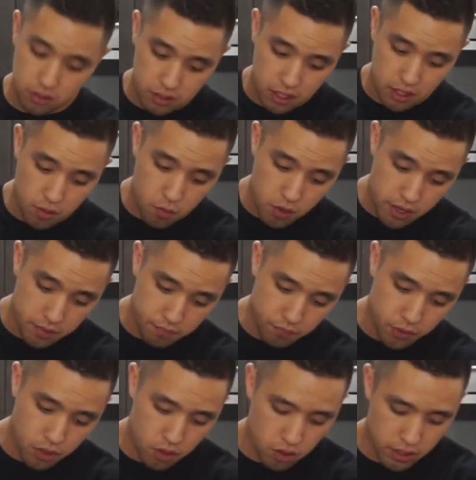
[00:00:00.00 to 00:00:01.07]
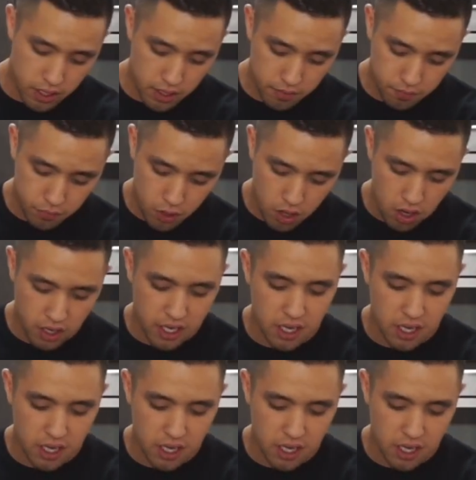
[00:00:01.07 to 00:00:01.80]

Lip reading: I'll tell you what. Oh yeah. Oh,